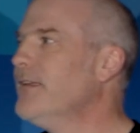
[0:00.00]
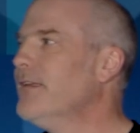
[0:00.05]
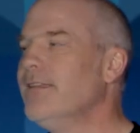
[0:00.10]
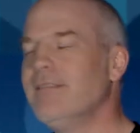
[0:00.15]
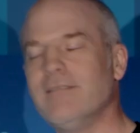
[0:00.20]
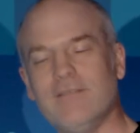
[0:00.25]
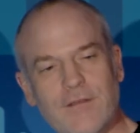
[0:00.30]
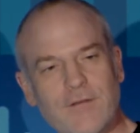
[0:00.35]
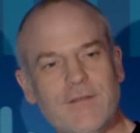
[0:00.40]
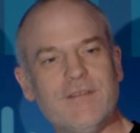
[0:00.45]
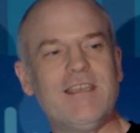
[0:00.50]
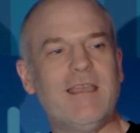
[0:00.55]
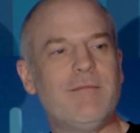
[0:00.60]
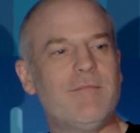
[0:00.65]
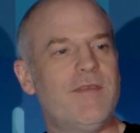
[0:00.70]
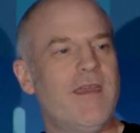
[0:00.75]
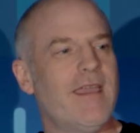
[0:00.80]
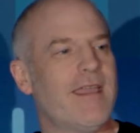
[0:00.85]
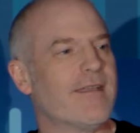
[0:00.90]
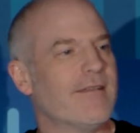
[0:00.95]
Let's do the same
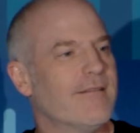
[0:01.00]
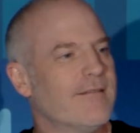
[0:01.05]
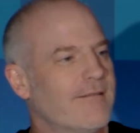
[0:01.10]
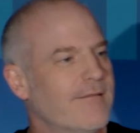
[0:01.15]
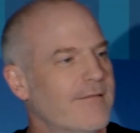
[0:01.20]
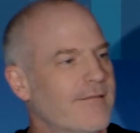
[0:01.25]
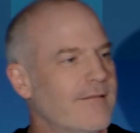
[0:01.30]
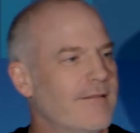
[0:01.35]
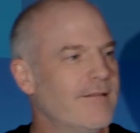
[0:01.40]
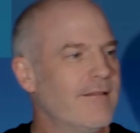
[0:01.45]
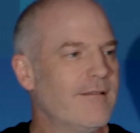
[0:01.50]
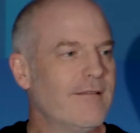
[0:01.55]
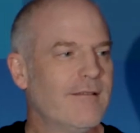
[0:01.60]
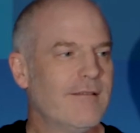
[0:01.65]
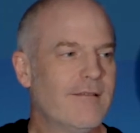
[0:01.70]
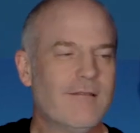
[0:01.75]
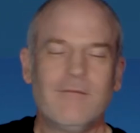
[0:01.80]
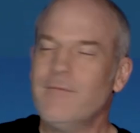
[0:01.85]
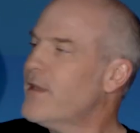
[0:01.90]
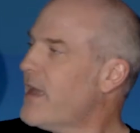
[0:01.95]
thing.
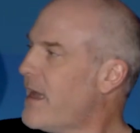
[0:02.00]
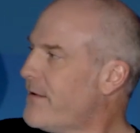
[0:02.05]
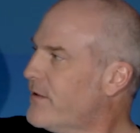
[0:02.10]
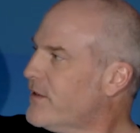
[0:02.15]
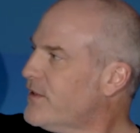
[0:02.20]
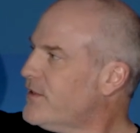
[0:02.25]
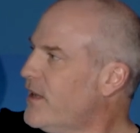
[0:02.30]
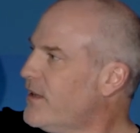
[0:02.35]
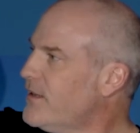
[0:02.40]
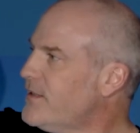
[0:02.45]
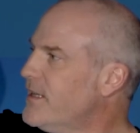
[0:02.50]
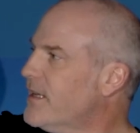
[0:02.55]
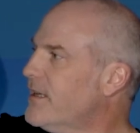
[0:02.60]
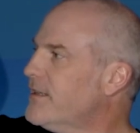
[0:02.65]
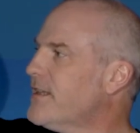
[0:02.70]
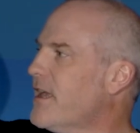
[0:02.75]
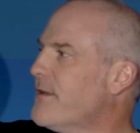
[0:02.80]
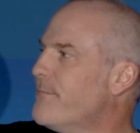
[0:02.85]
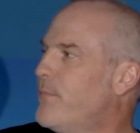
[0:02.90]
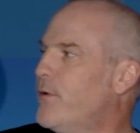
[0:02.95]
We have our search
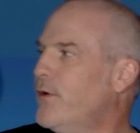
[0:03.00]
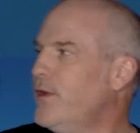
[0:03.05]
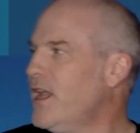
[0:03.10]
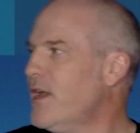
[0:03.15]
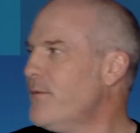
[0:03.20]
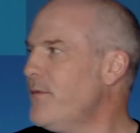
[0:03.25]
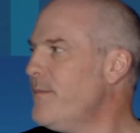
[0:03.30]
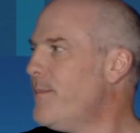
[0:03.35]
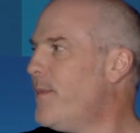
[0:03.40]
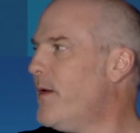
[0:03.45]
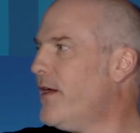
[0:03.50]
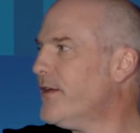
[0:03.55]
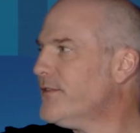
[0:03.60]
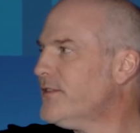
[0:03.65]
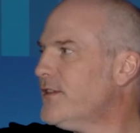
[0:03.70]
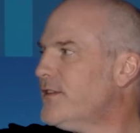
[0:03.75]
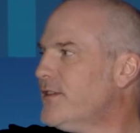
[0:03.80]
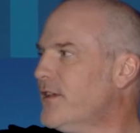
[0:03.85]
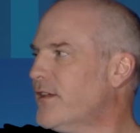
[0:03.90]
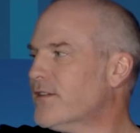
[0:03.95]
tickets endpoint, and we pass
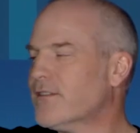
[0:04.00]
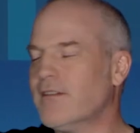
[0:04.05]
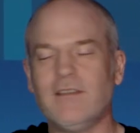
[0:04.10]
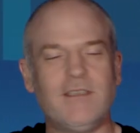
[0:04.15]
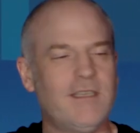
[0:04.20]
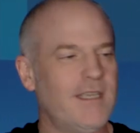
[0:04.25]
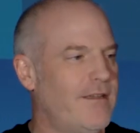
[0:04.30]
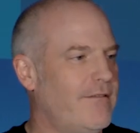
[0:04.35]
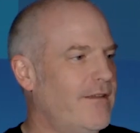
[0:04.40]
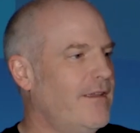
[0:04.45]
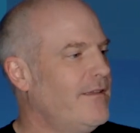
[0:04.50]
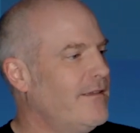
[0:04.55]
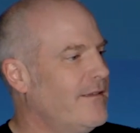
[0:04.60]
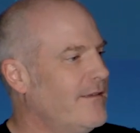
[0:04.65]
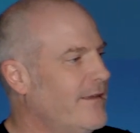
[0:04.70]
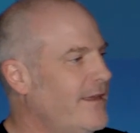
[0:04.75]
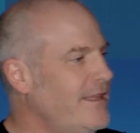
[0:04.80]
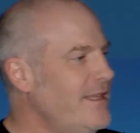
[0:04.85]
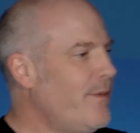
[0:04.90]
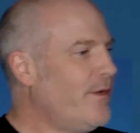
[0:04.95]
the search criteria
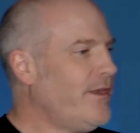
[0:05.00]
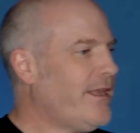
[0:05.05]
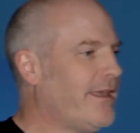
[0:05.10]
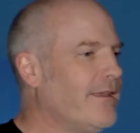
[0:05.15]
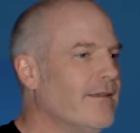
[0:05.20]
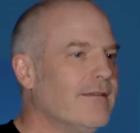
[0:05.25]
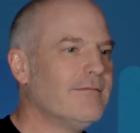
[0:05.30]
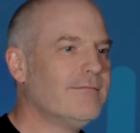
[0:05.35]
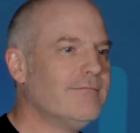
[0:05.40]
in the body.